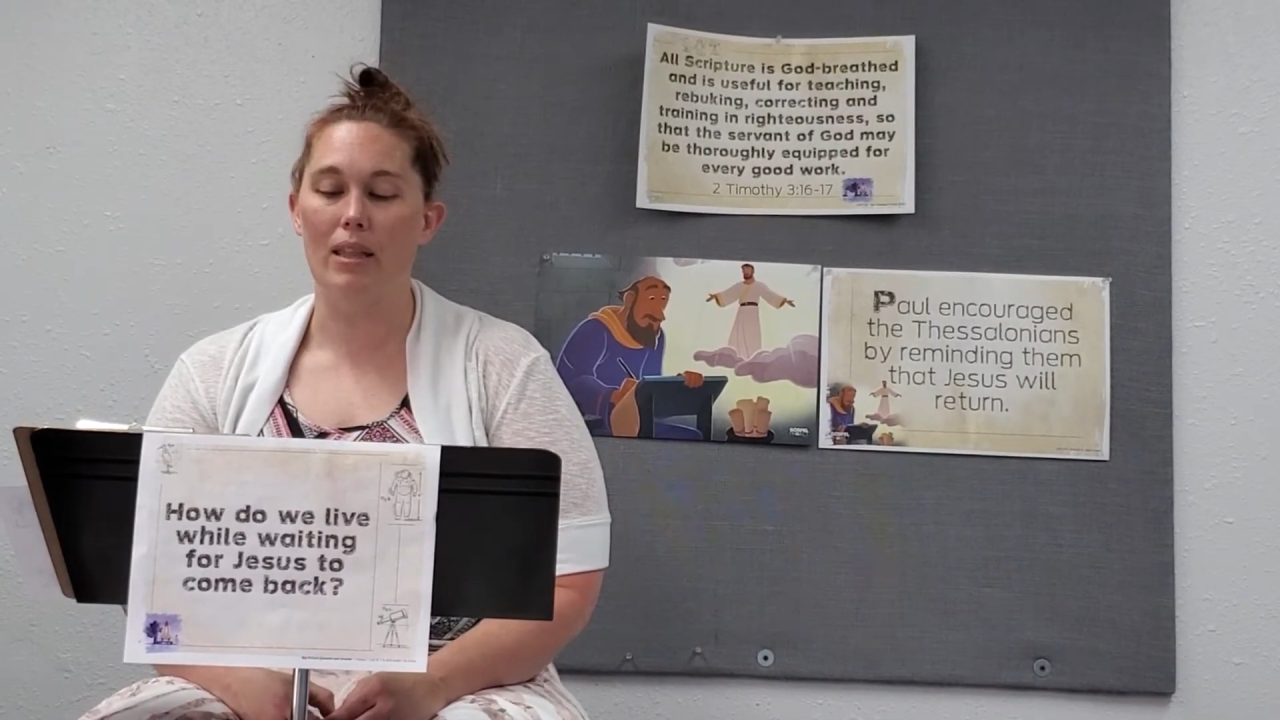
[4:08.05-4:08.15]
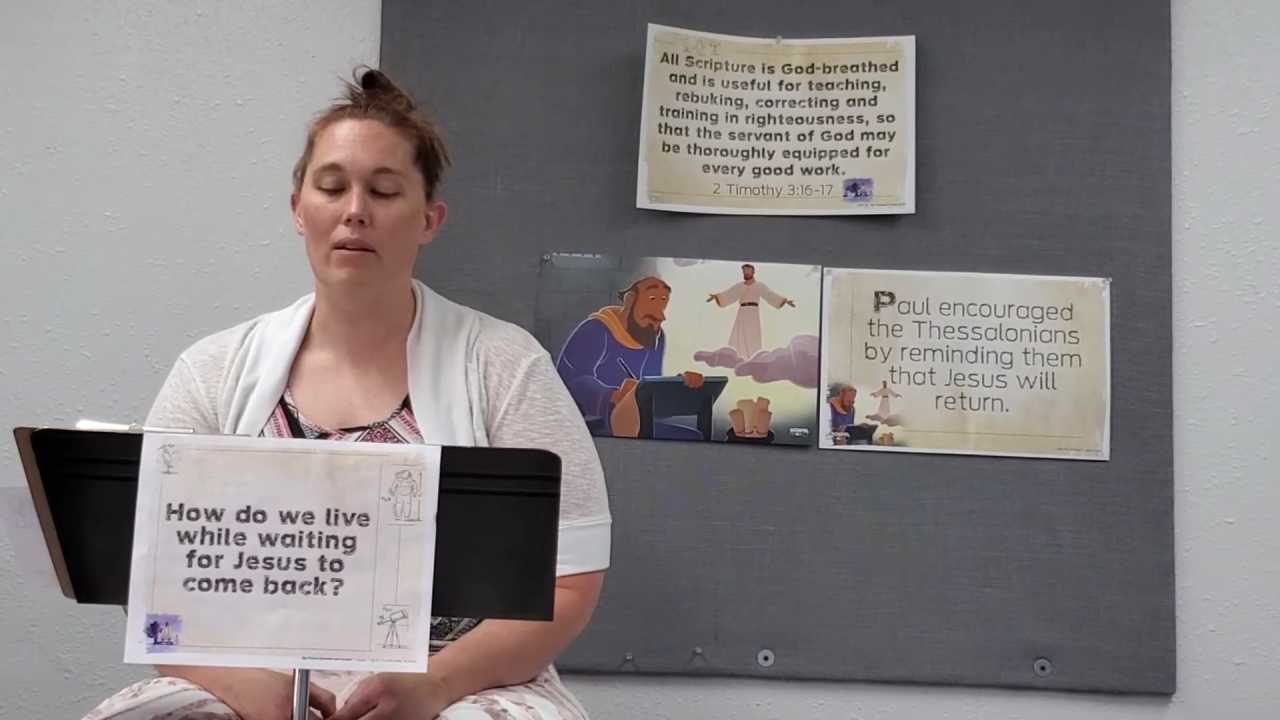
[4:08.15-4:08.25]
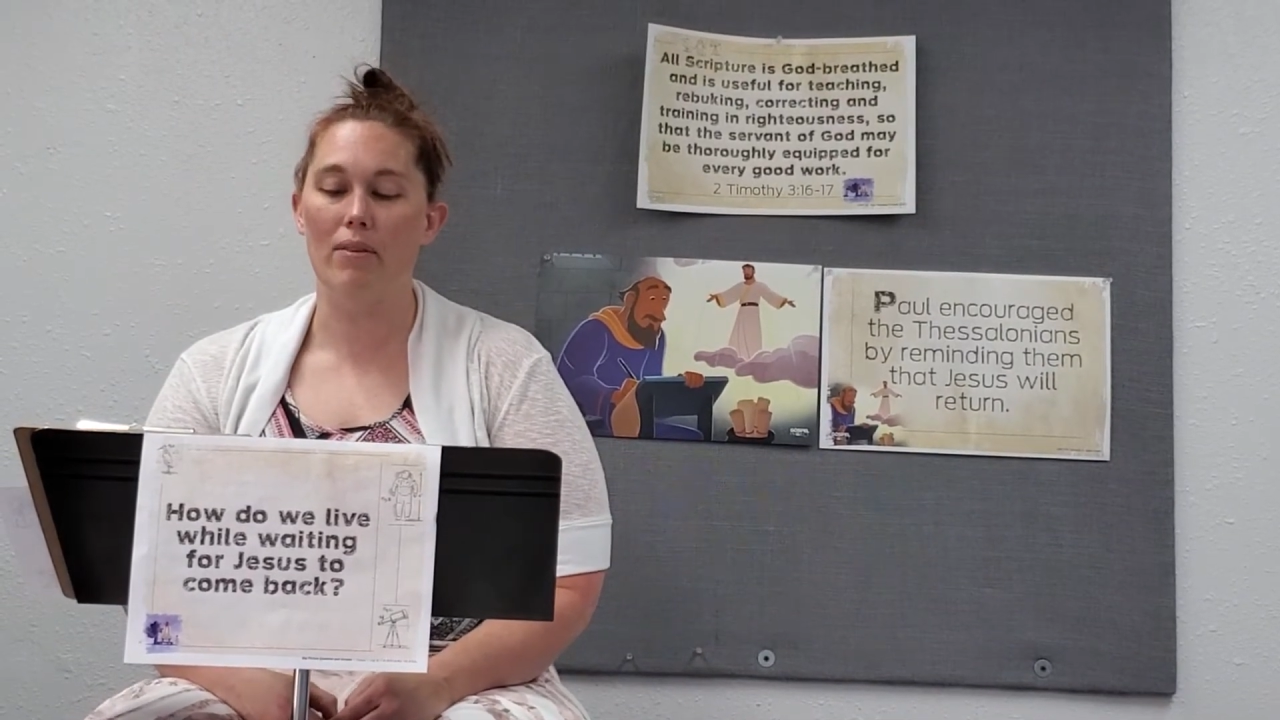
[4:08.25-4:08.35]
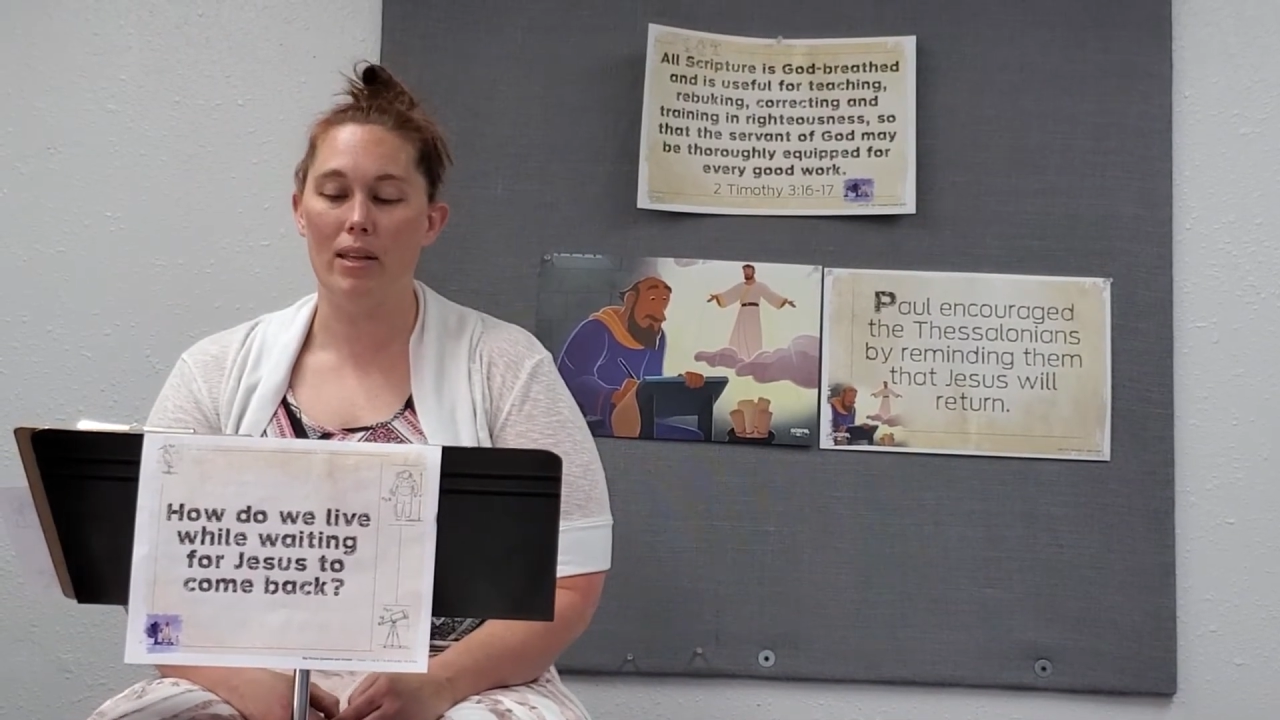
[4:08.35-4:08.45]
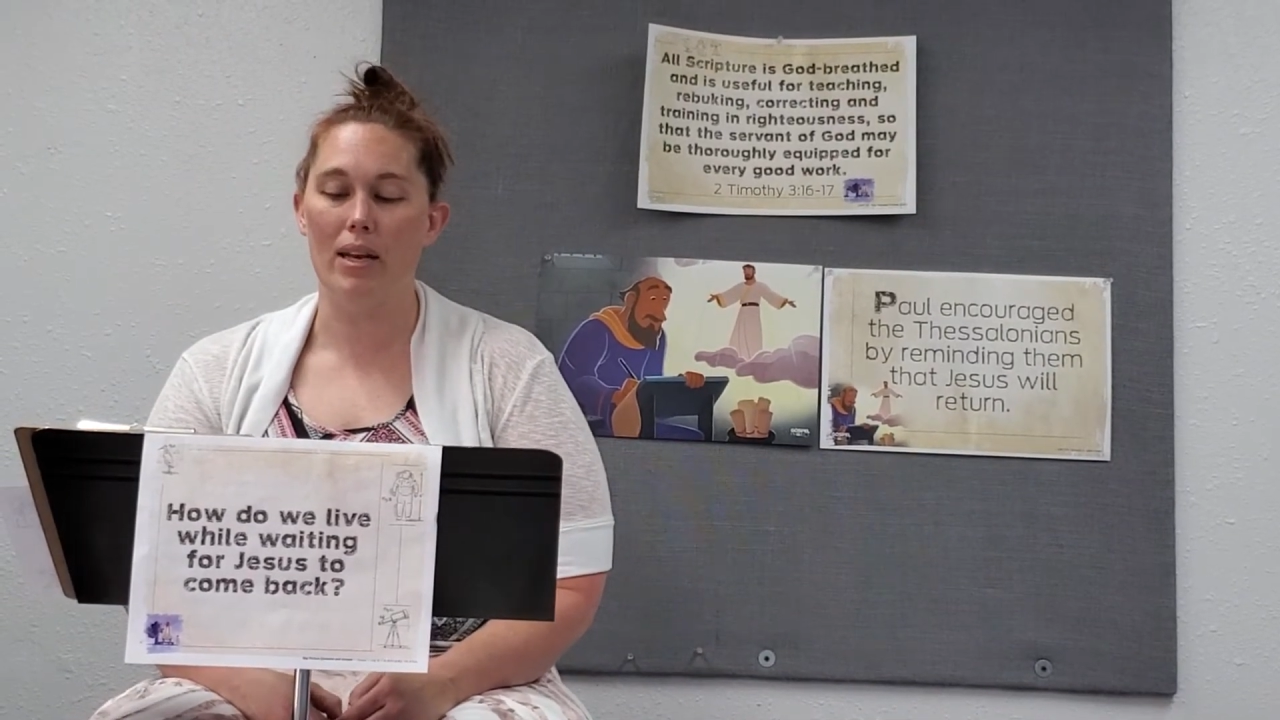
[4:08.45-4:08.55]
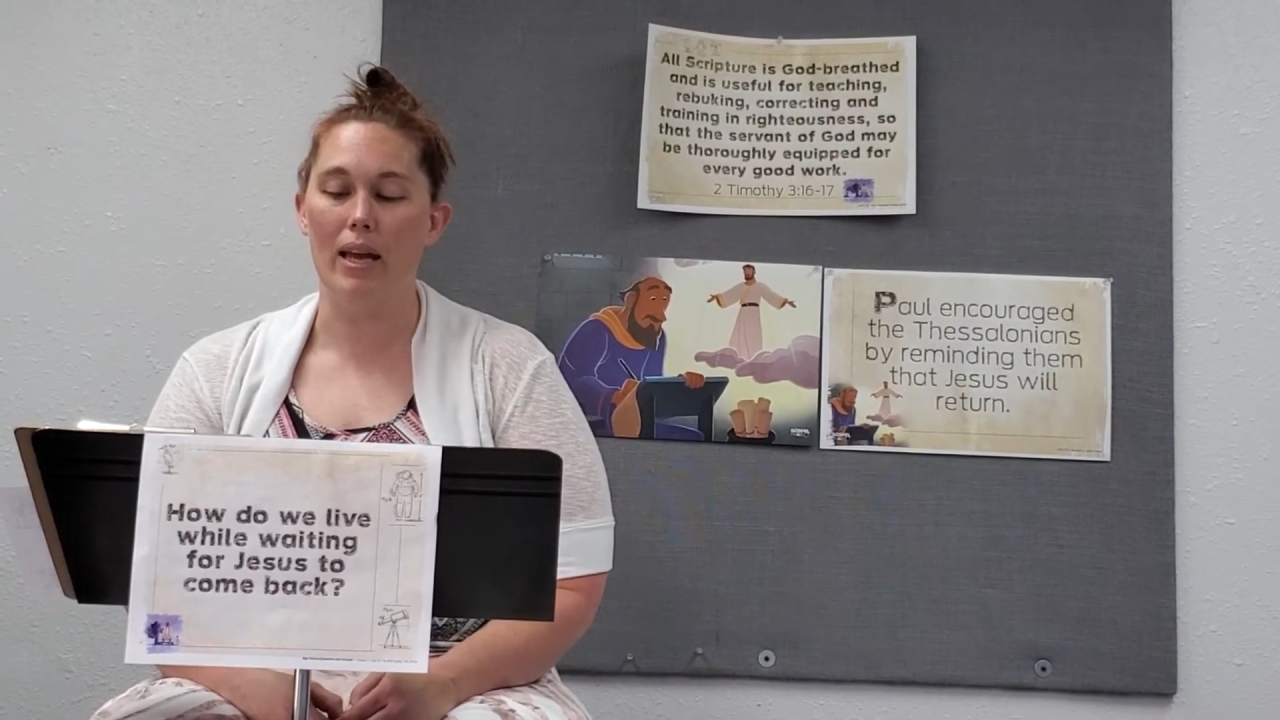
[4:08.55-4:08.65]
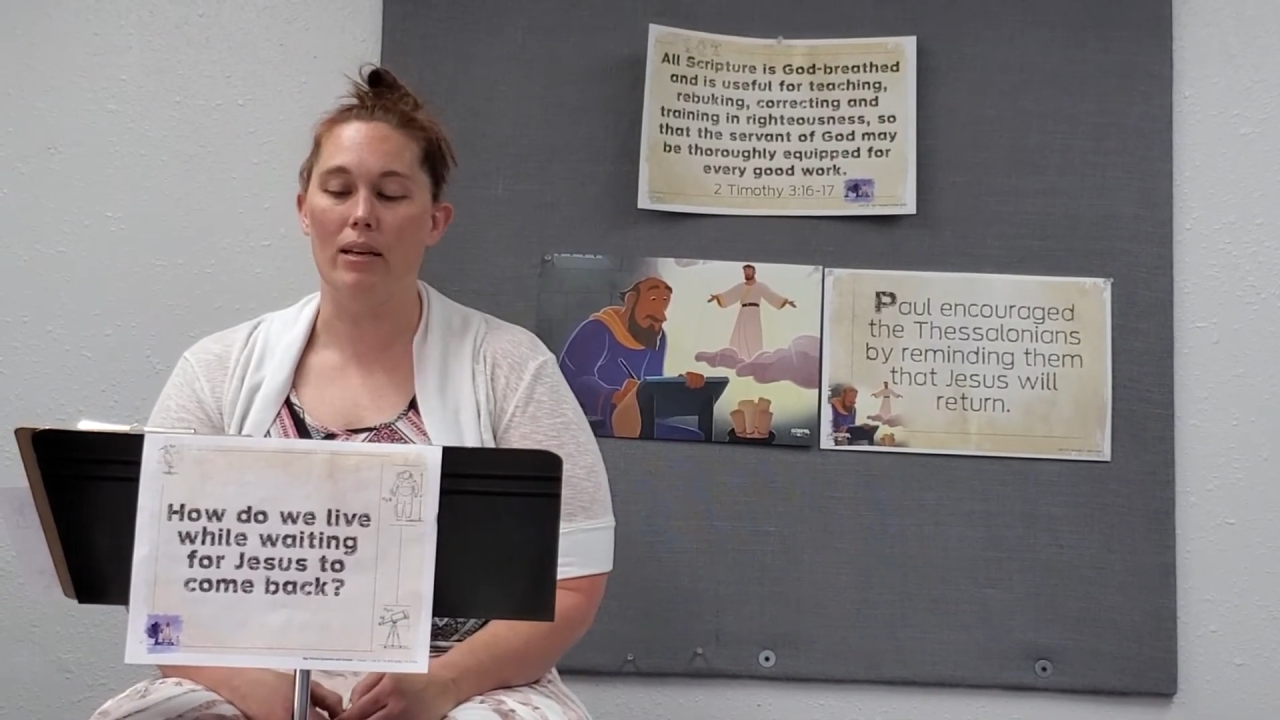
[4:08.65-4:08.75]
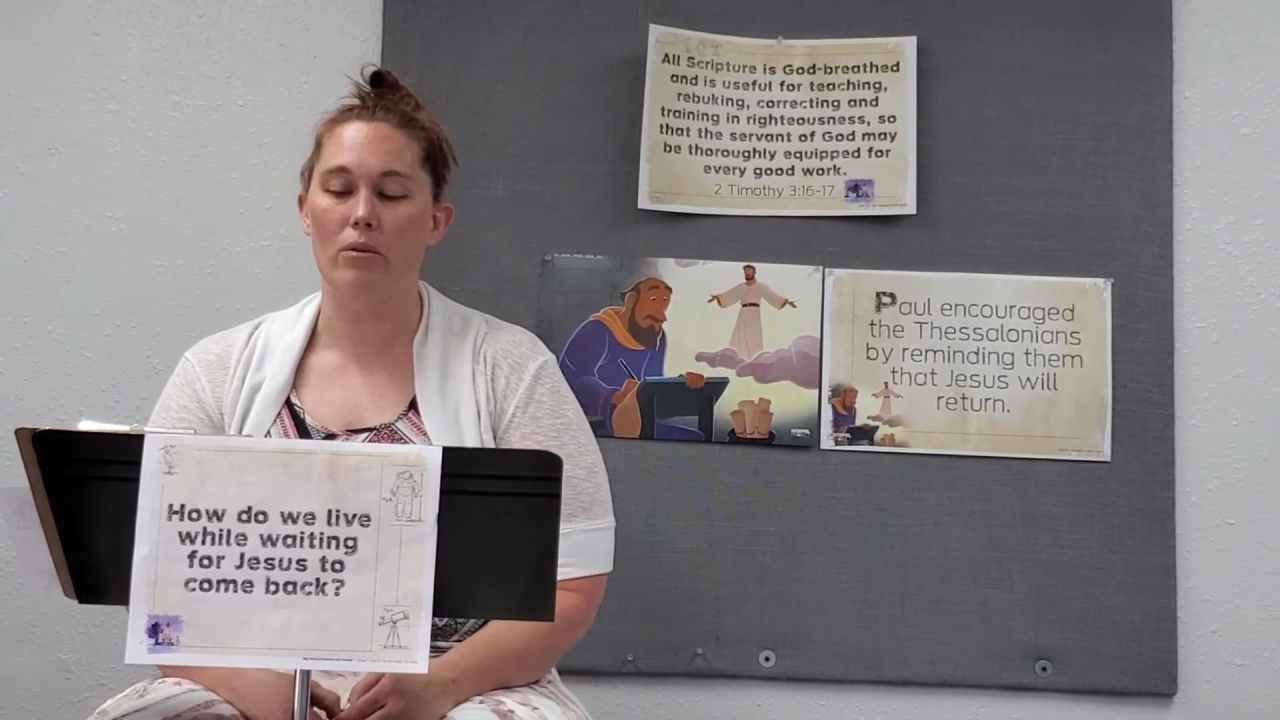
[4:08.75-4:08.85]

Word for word: thief in the night